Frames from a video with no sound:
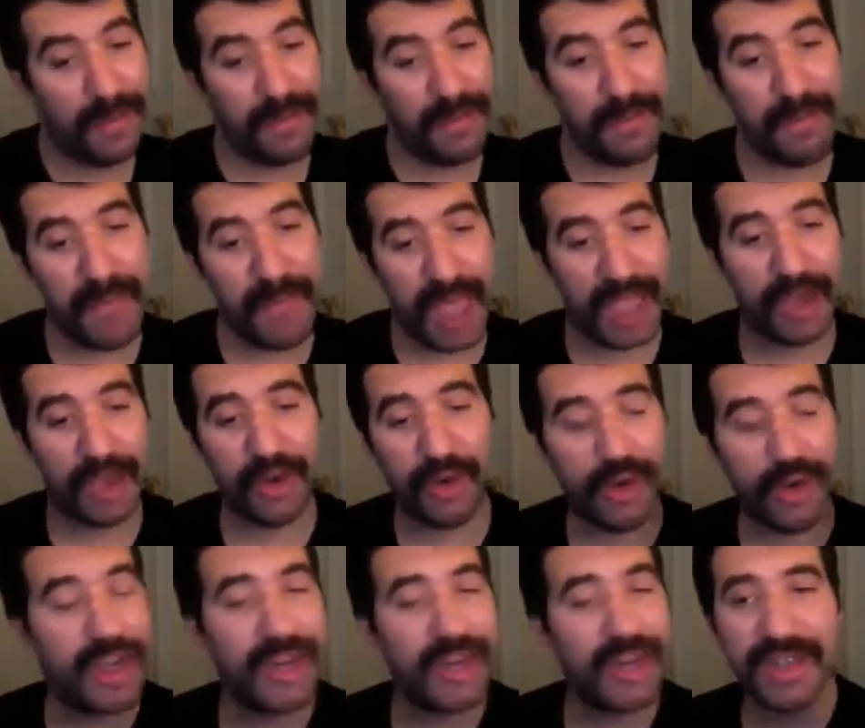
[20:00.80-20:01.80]
make
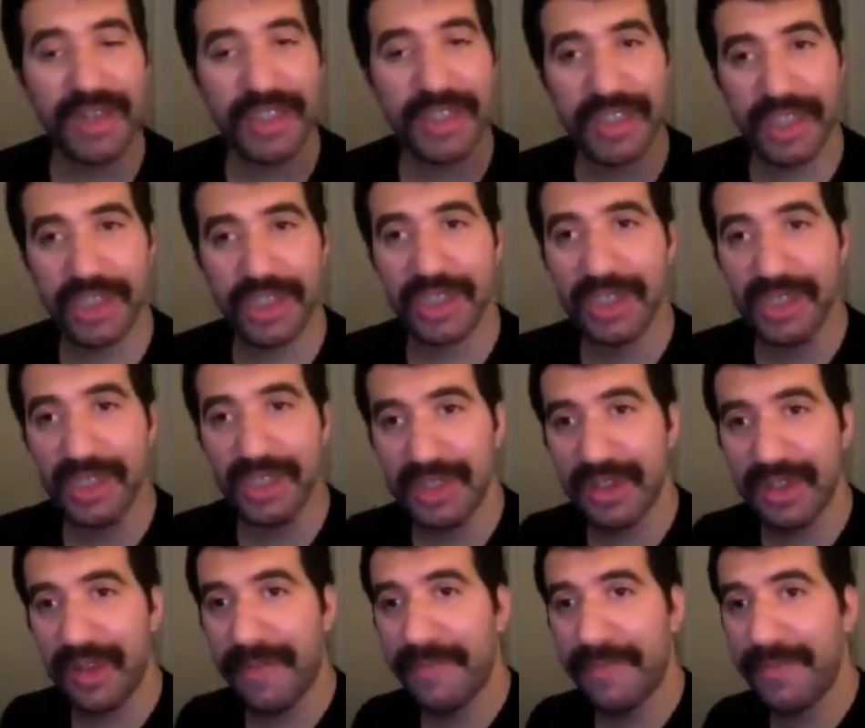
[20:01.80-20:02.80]
creative
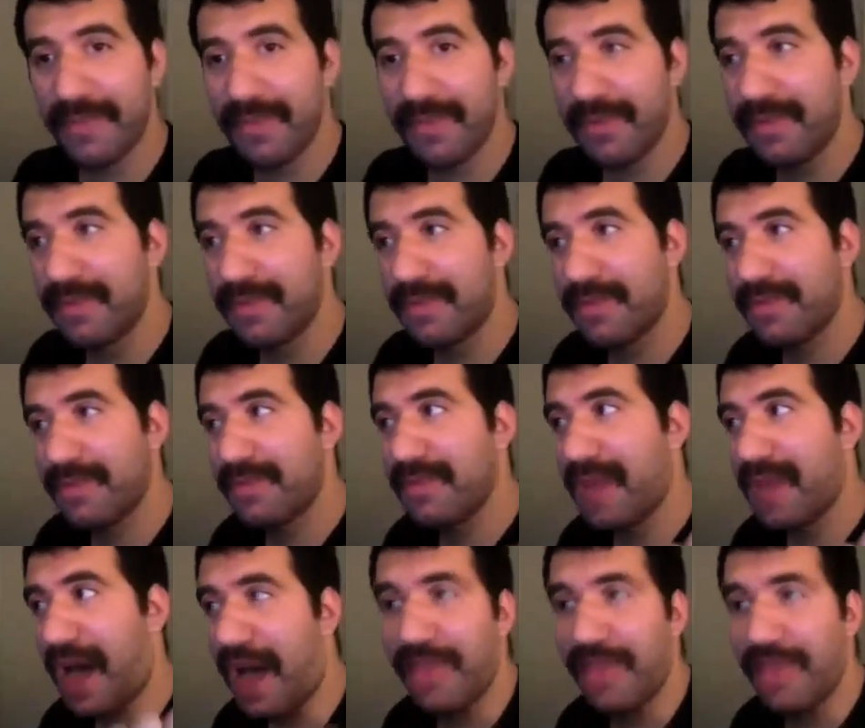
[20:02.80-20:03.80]
decisions
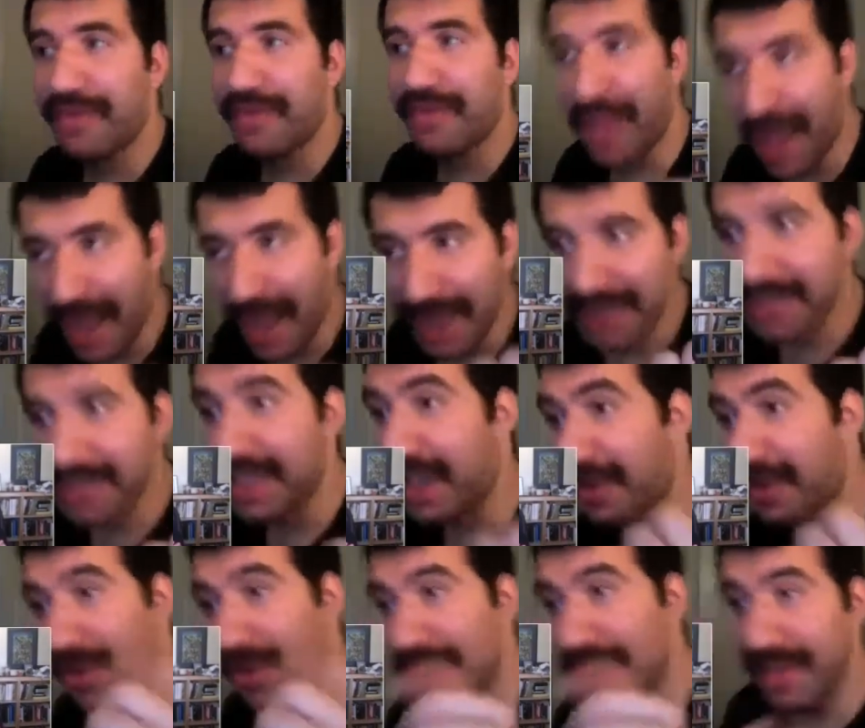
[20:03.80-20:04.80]
on the fly,
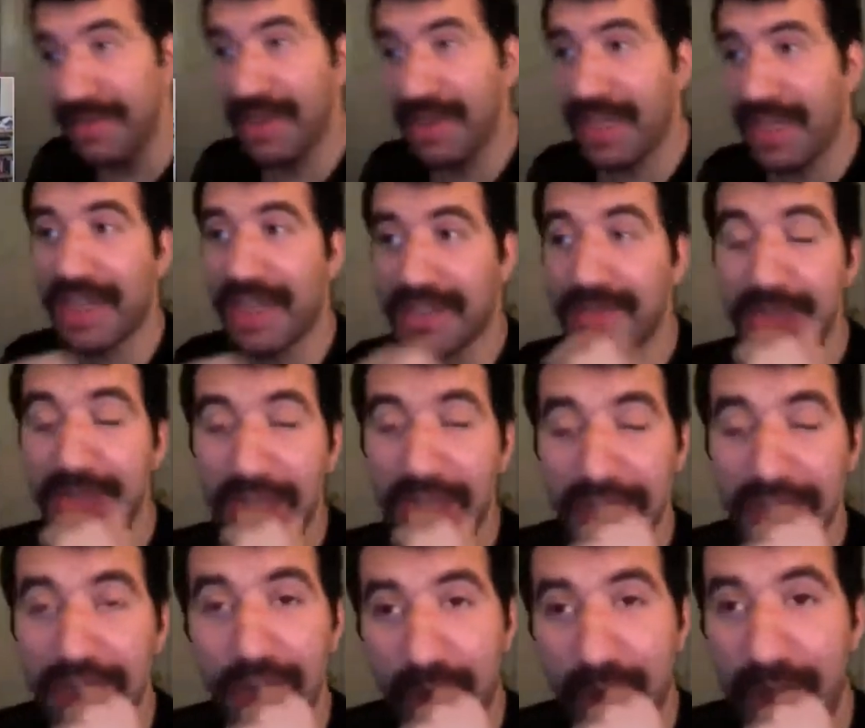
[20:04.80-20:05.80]
saying, "Well, the DVD has to be done
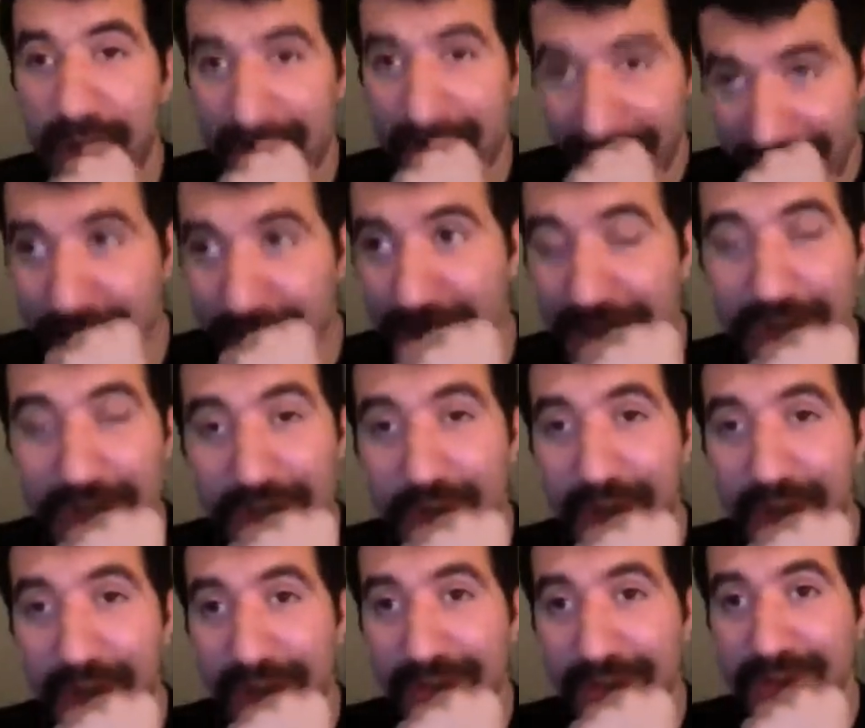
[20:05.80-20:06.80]
in two hours, literally
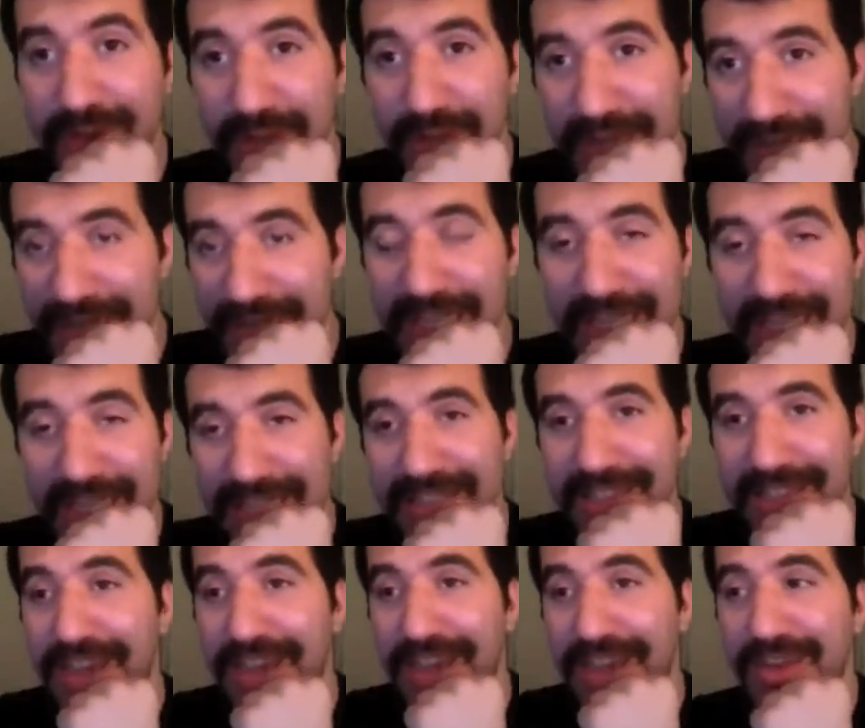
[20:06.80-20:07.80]
two hours. We need to get
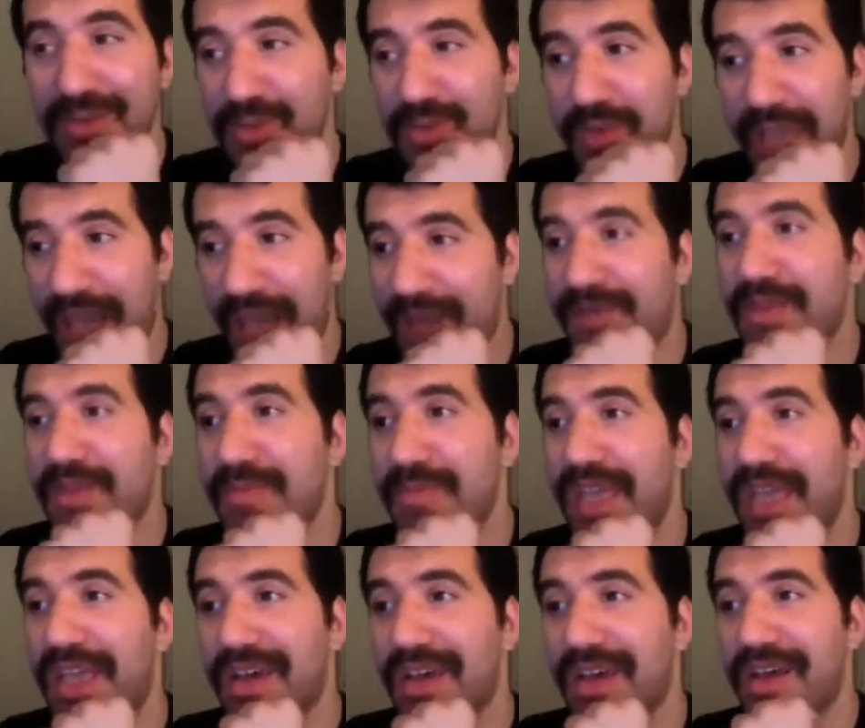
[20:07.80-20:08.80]
this done. We have to
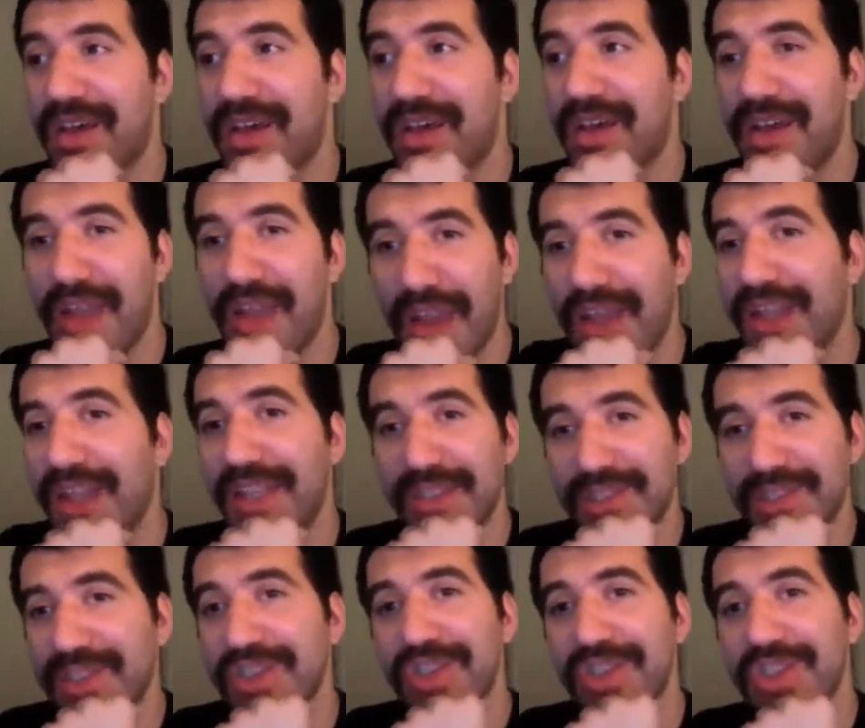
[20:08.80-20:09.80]
an editing
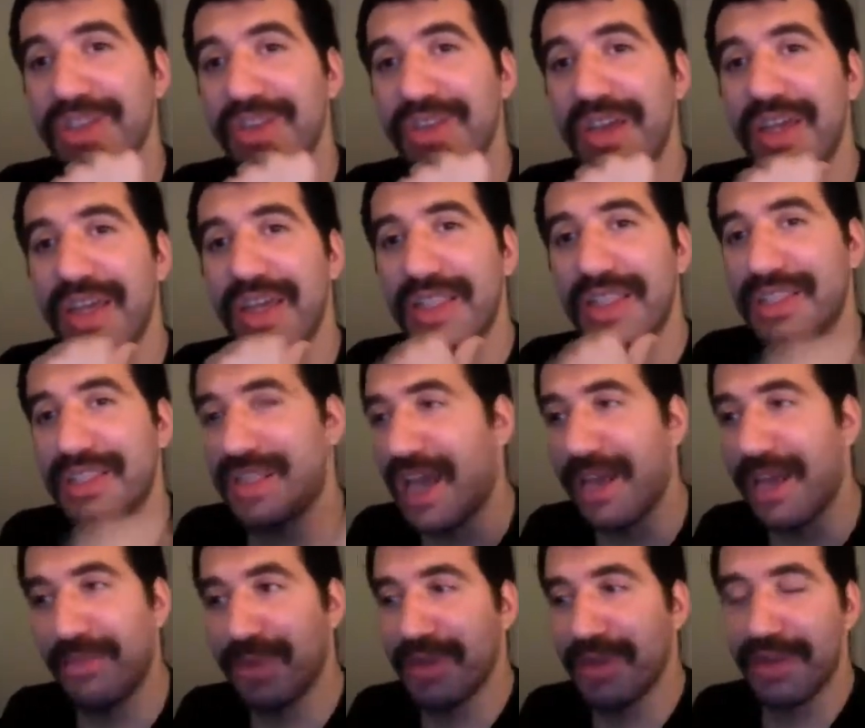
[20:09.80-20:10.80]
decision. It's
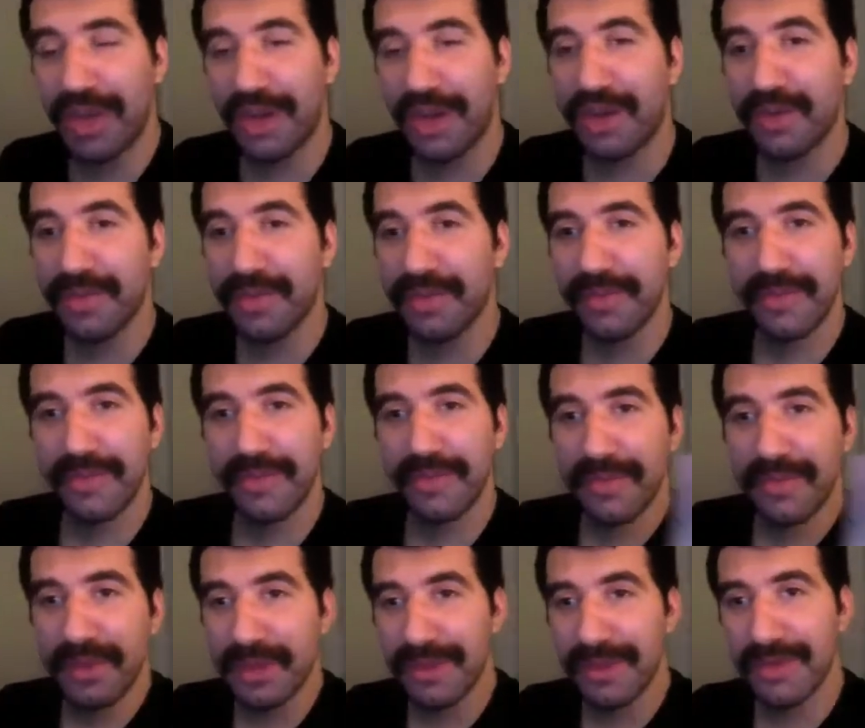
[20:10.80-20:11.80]
time to you know
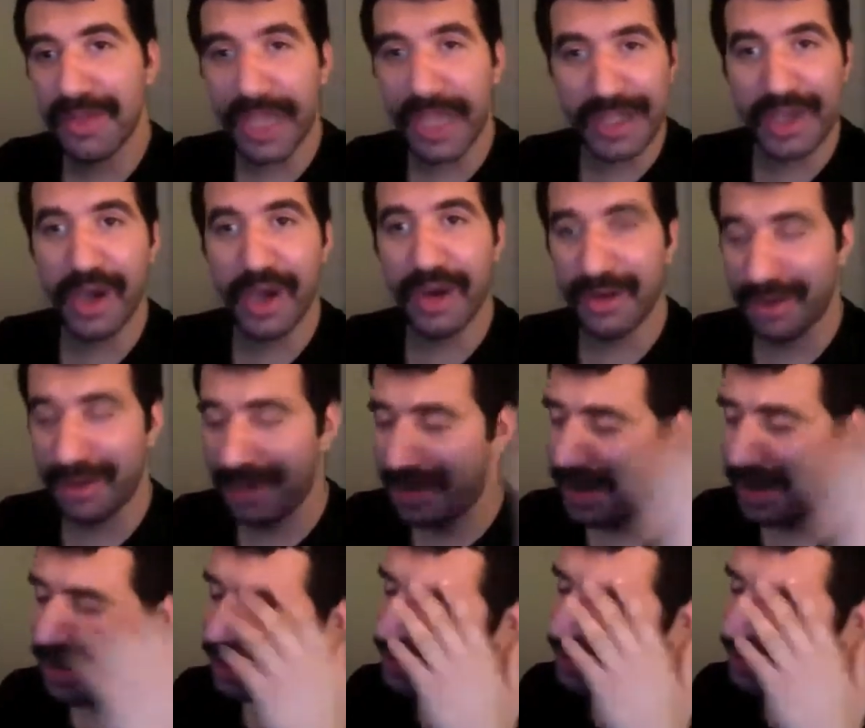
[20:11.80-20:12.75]
let go." Mm-hmm.